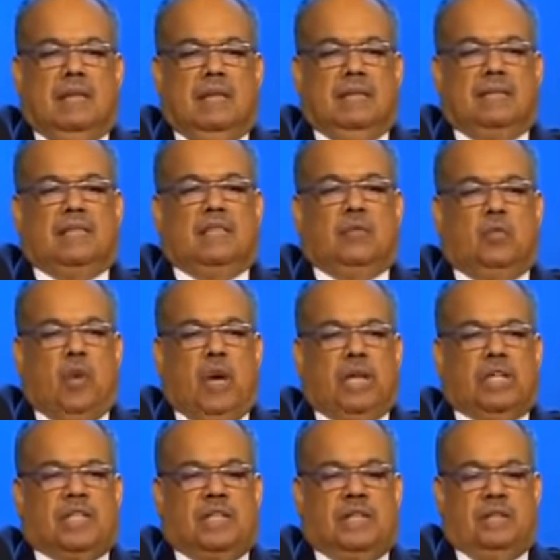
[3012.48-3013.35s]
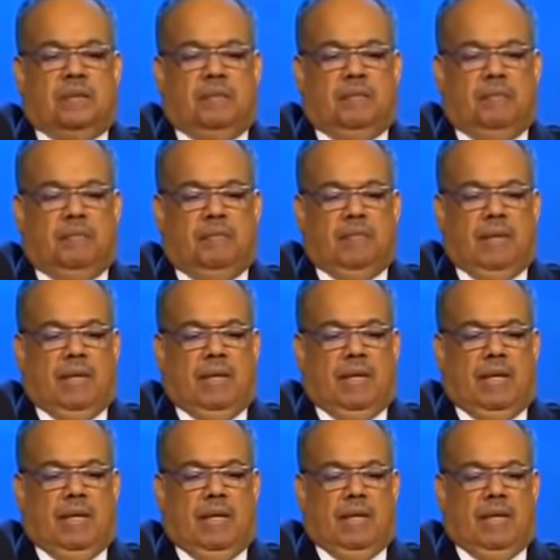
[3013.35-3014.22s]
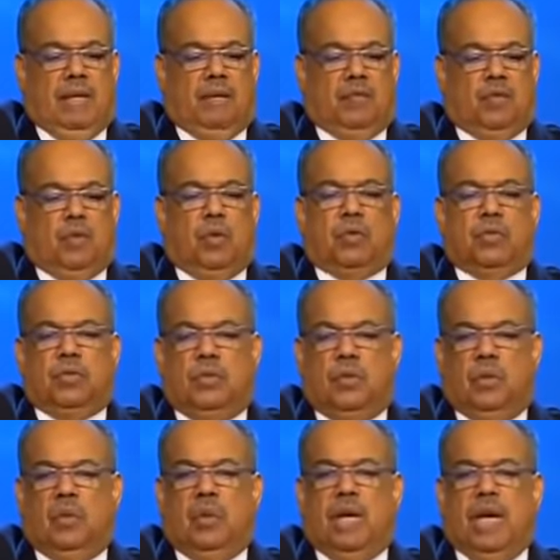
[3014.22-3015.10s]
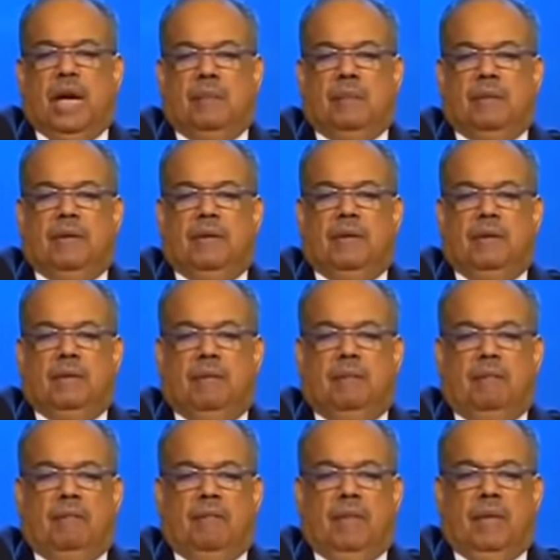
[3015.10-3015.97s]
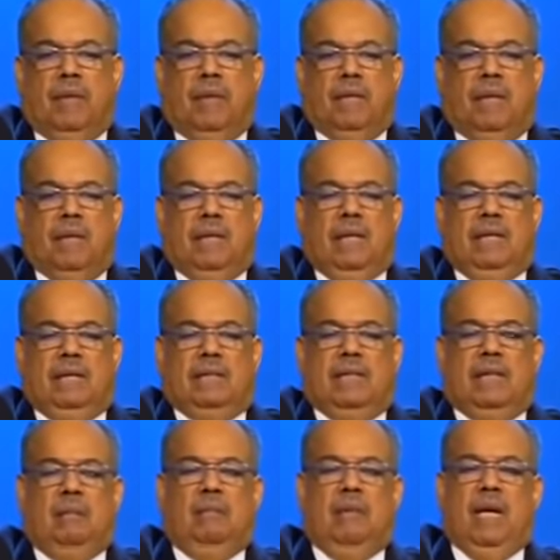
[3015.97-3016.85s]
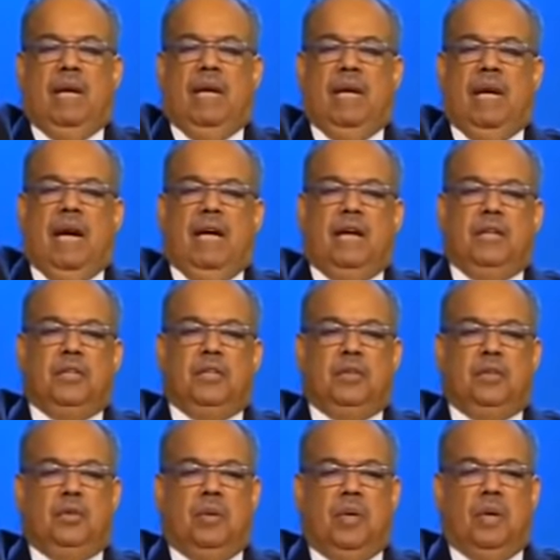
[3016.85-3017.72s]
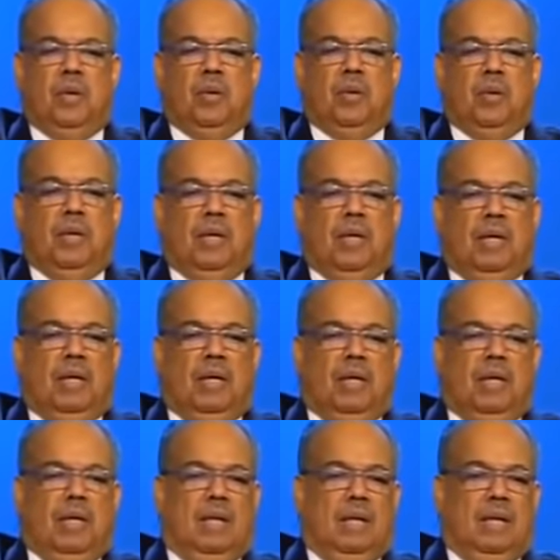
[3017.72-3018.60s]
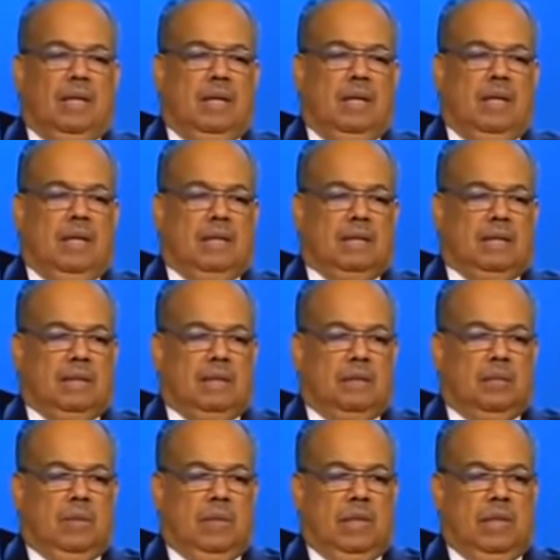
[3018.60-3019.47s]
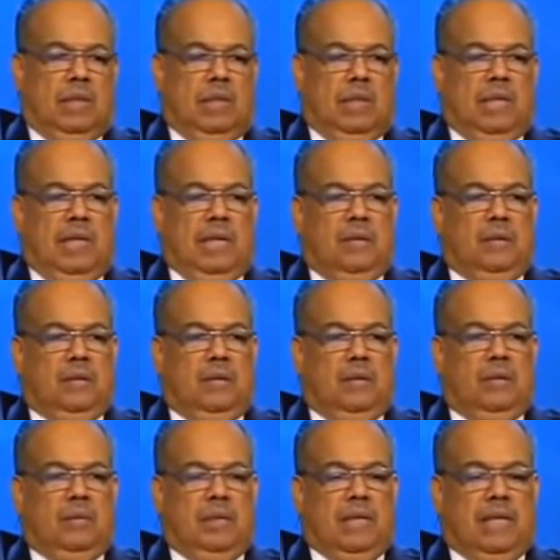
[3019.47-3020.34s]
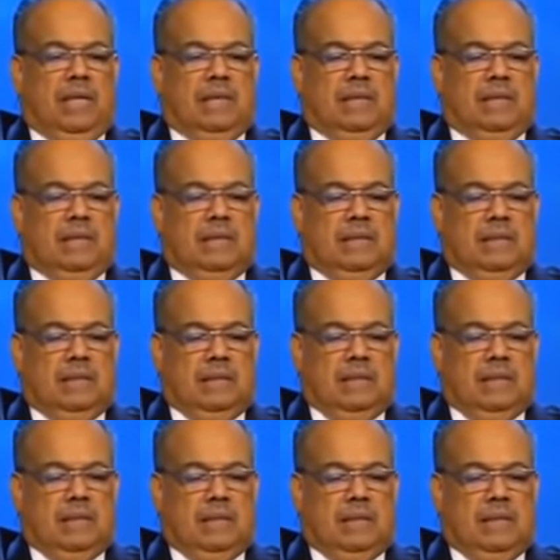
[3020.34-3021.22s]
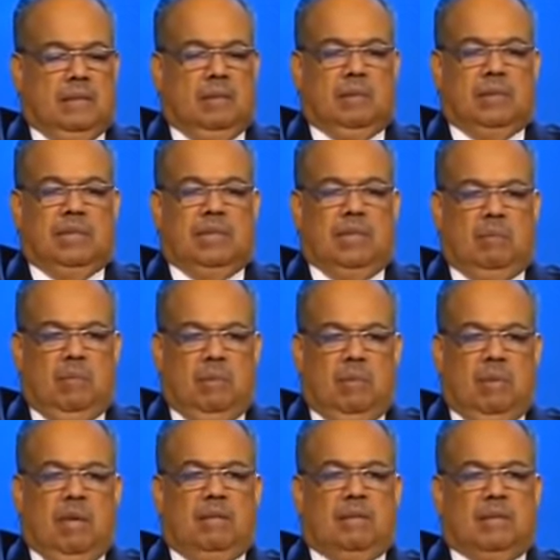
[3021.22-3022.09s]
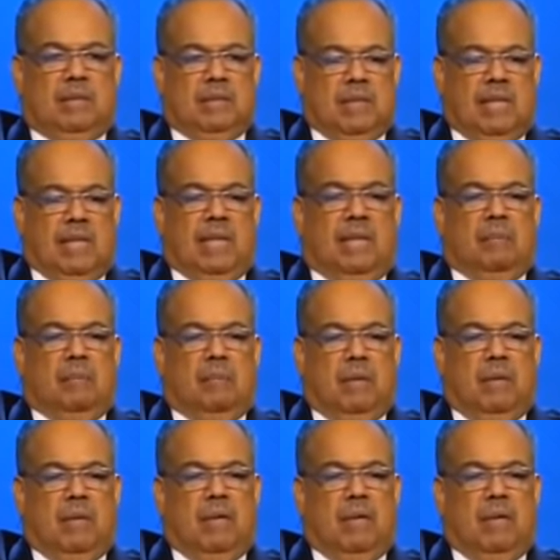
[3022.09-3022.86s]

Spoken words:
Let's just watch it. And of course, you know what happened. He said, man, how did you know? I said, well, I don't know, man. There was something about this game.